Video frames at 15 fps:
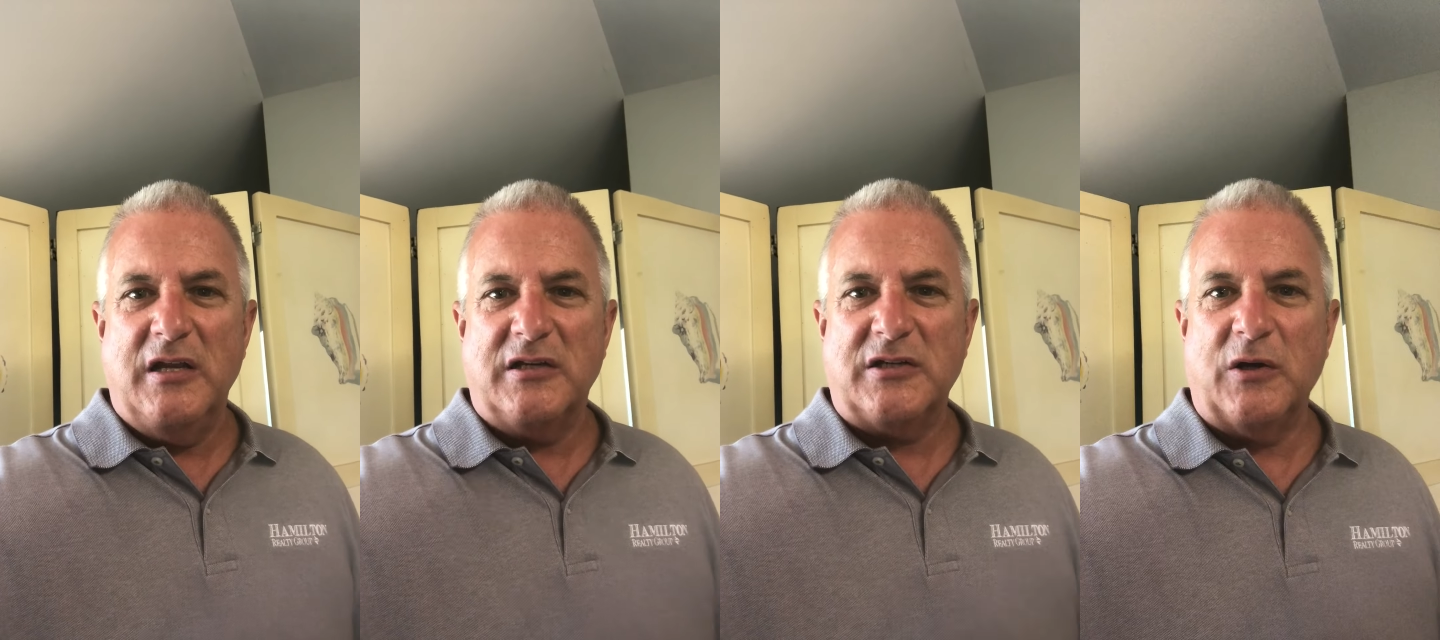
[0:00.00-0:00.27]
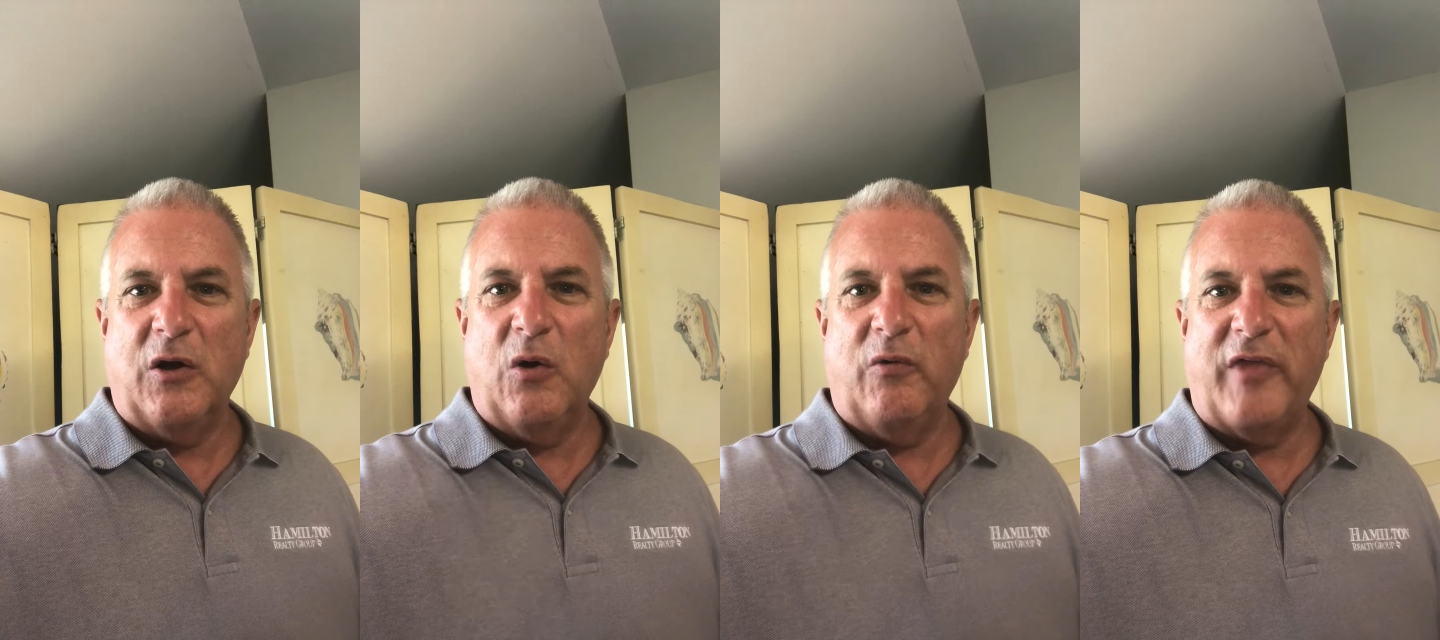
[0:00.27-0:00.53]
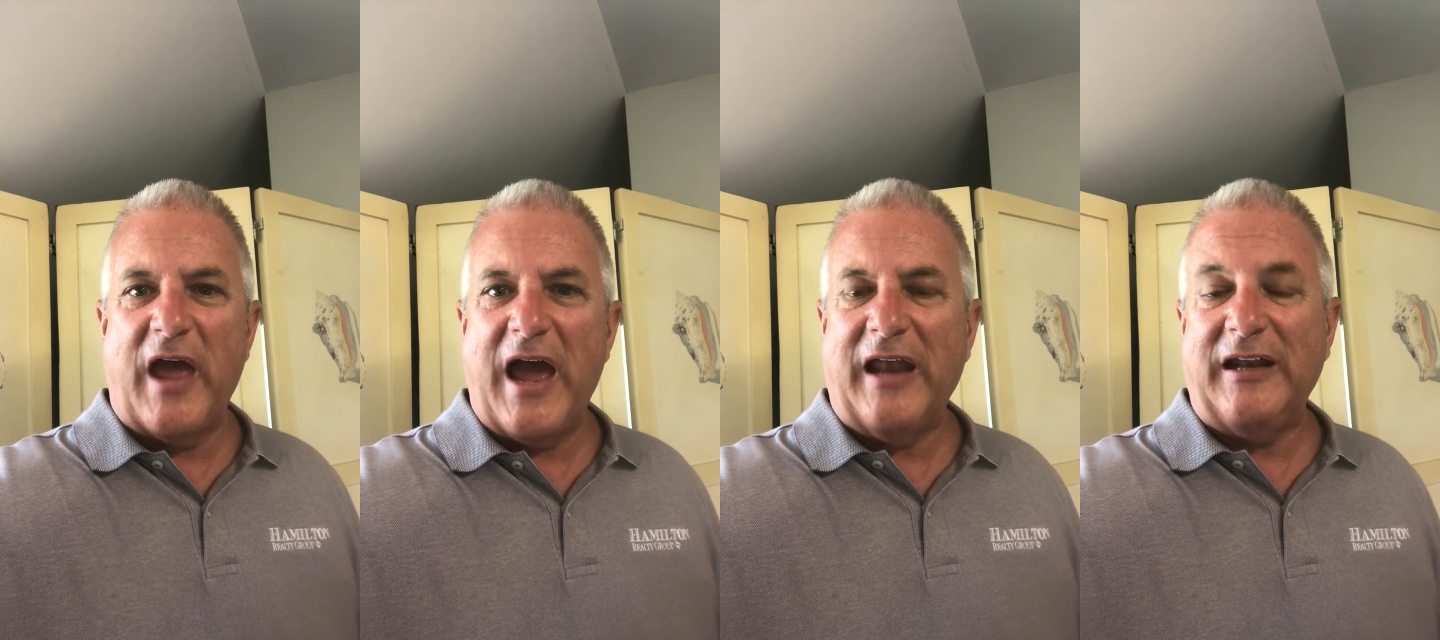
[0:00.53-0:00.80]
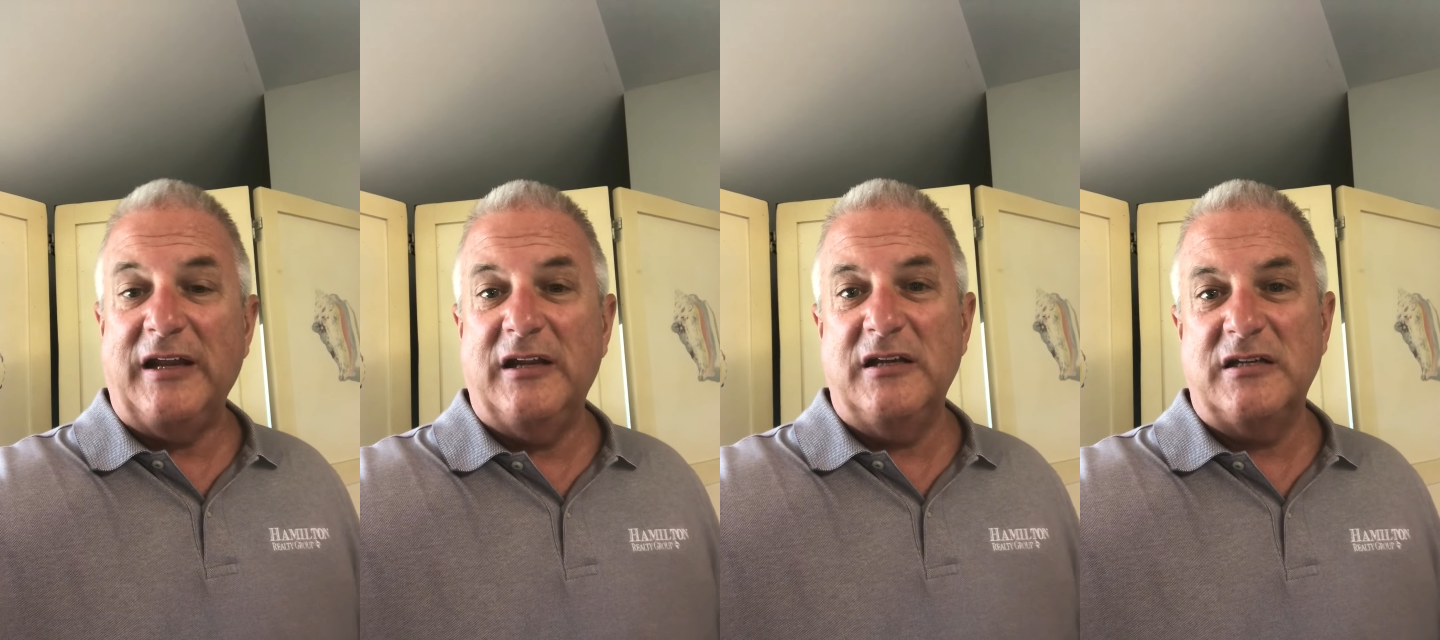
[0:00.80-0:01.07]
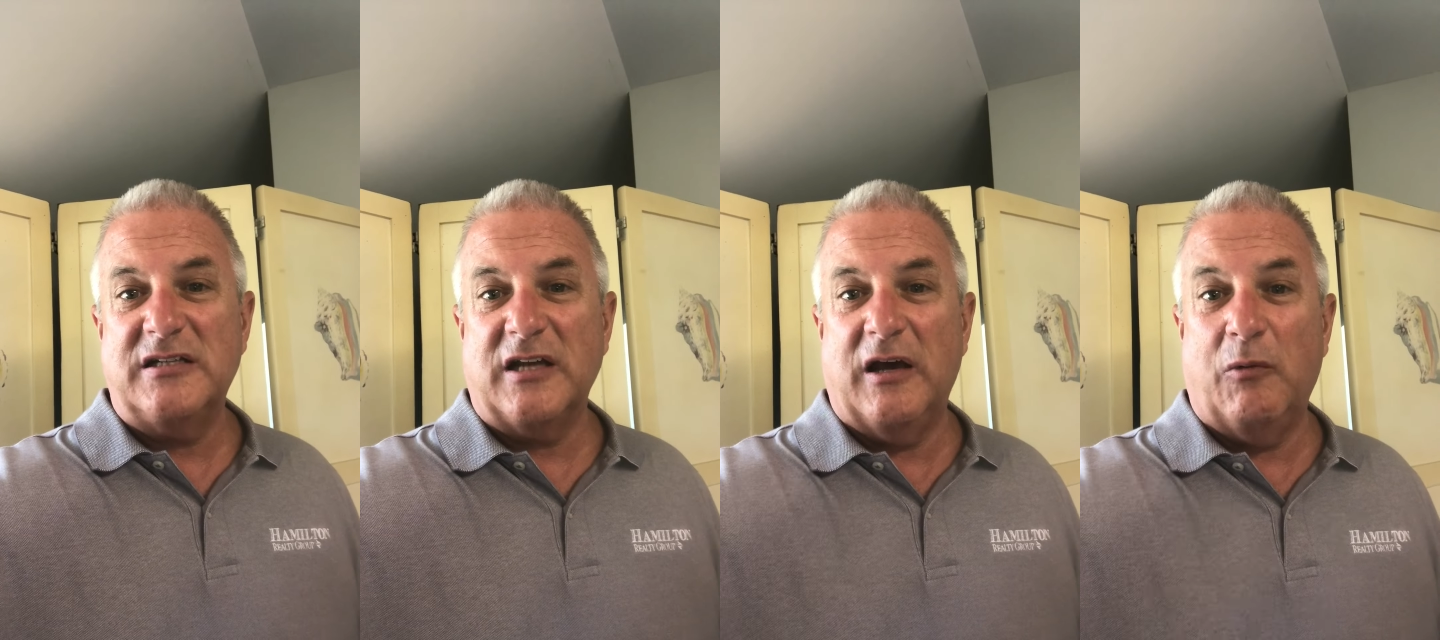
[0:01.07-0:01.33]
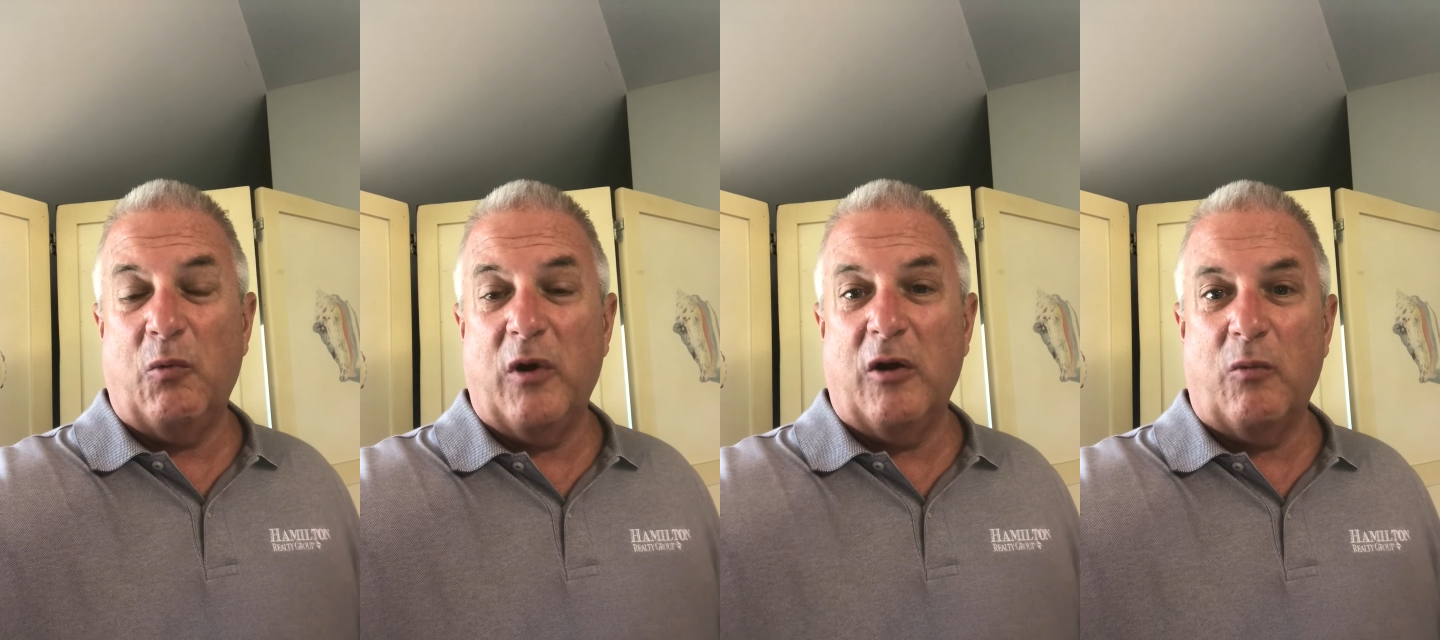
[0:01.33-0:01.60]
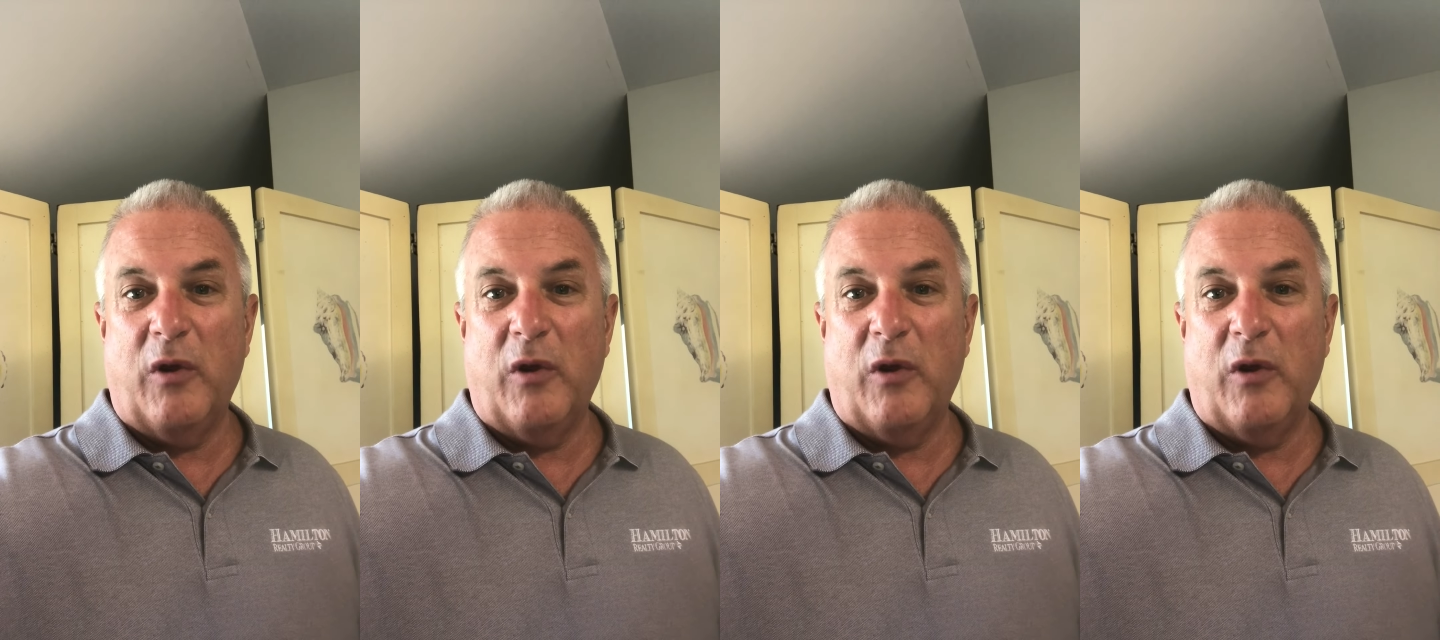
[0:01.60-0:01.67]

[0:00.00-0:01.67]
So that is where